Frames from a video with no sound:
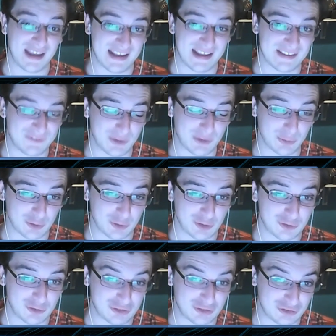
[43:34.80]
He feels
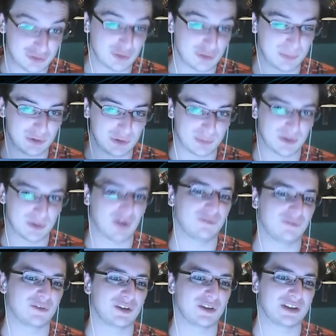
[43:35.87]
super duper
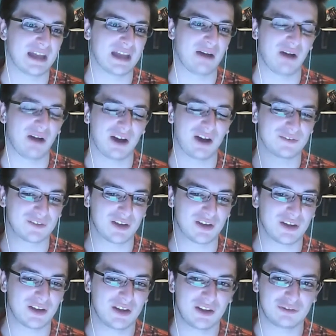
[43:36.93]
confident now
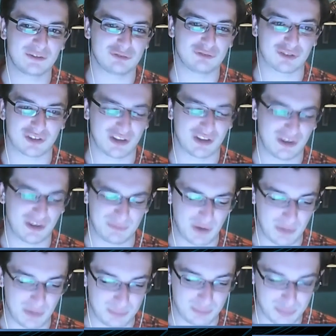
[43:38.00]
after just
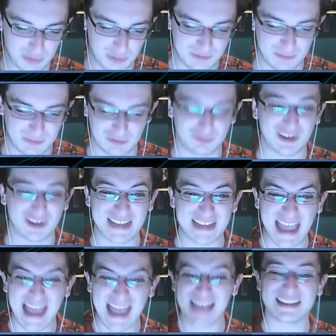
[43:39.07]
a brief period of running,
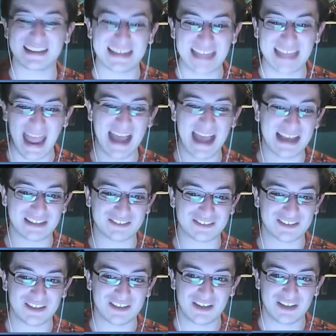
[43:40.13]
and he
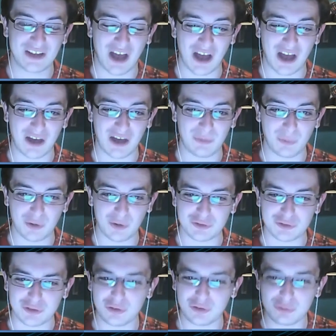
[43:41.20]
had
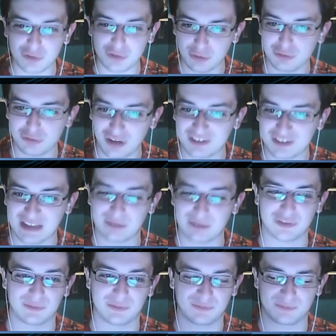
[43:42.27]
two
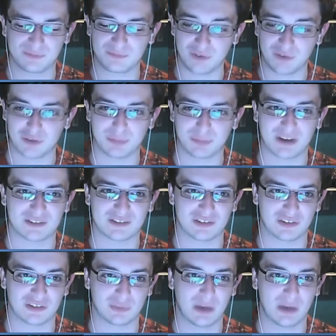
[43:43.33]
shutdowns in first
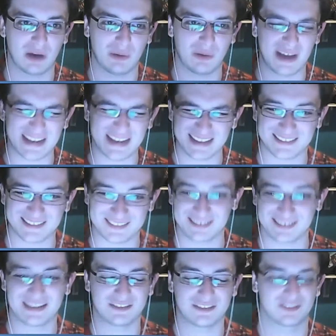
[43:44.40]
practice as well, and had a
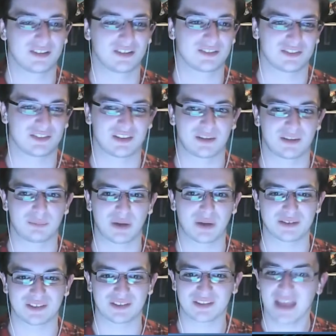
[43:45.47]
delayed start to second
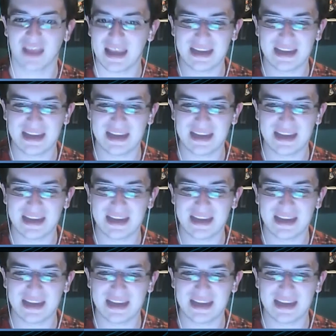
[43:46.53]
practice.